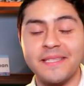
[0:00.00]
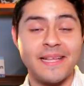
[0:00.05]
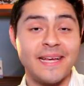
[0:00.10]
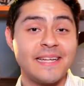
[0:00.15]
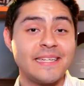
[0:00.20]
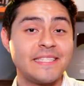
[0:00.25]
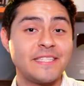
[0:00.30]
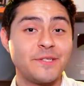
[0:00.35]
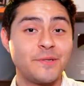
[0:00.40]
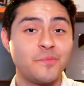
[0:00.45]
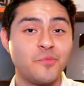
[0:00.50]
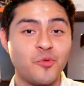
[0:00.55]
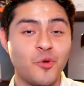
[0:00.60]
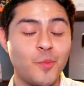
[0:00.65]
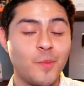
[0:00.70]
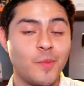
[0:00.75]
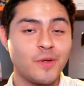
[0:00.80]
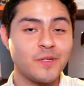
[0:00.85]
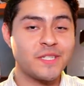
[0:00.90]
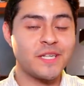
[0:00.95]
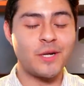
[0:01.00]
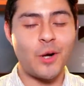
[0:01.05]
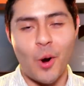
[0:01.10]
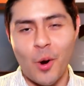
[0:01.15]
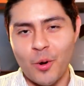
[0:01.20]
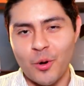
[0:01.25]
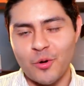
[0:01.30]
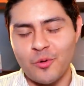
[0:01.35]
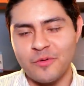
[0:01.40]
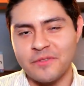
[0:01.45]
Then some rumors and
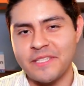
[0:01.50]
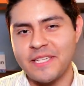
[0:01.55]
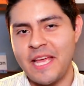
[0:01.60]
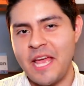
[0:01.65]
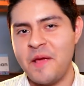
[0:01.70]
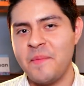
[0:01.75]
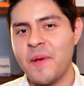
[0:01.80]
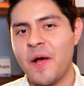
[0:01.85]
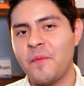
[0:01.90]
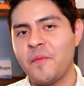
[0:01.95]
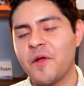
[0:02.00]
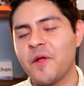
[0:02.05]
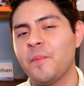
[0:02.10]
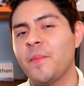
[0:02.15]
articles came out